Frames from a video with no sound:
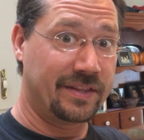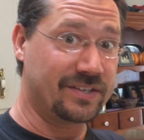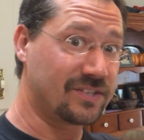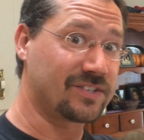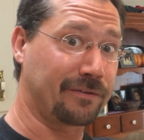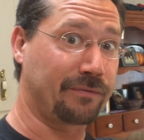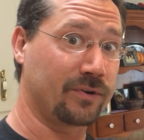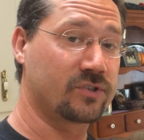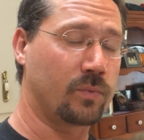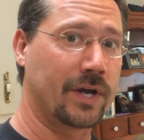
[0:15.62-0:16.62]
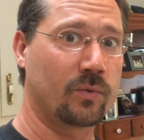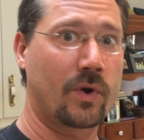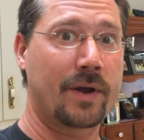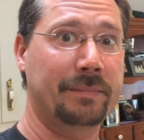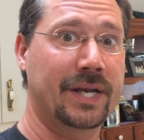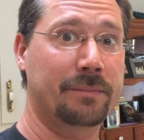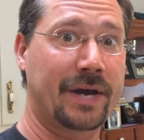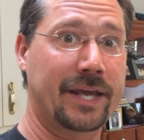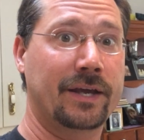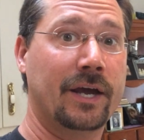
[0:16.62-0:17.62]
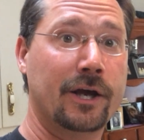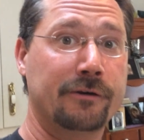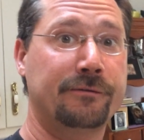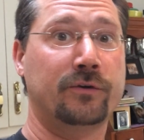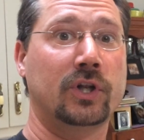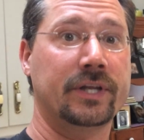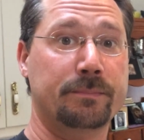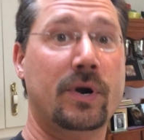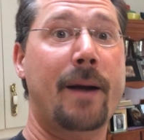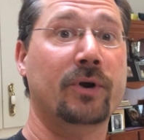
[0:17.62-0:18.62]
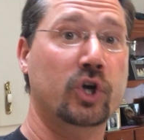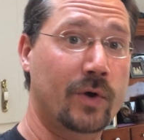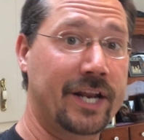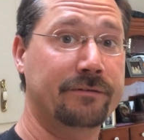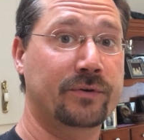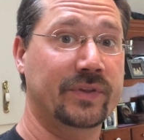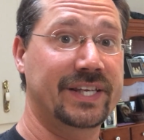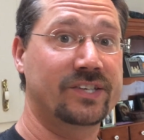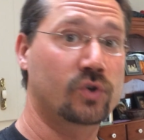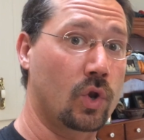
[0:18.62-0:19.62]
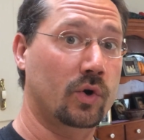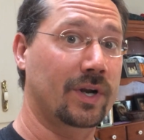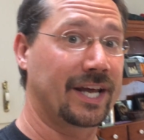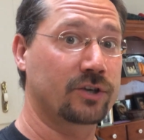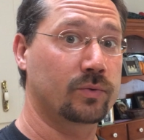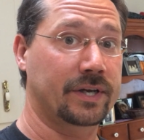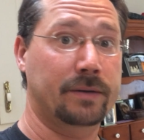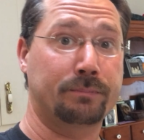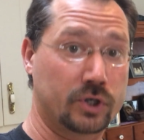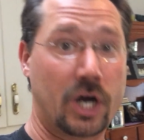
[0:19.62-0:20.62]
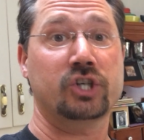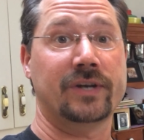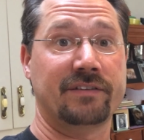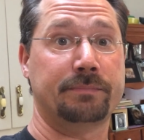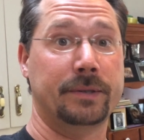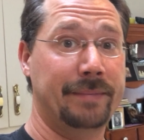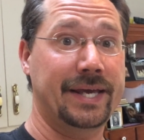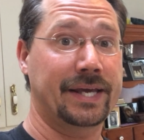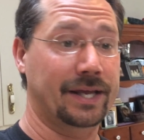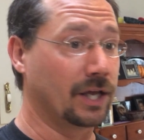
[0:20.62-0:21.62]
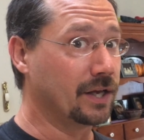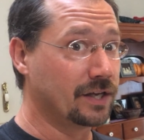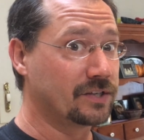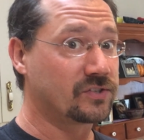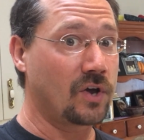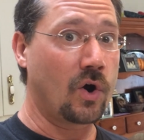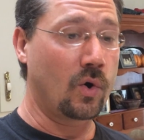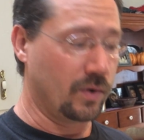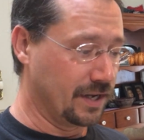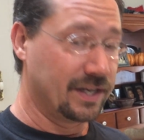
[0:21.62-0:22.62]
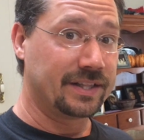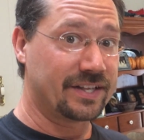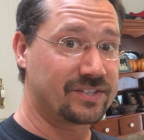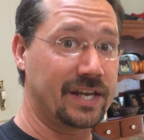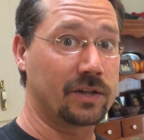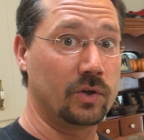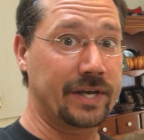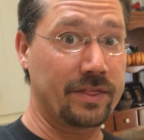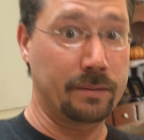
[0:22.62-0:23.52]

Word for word: this is the first one where I'm getting my full and proper credit for the solar electric production I've been making. So let's take a look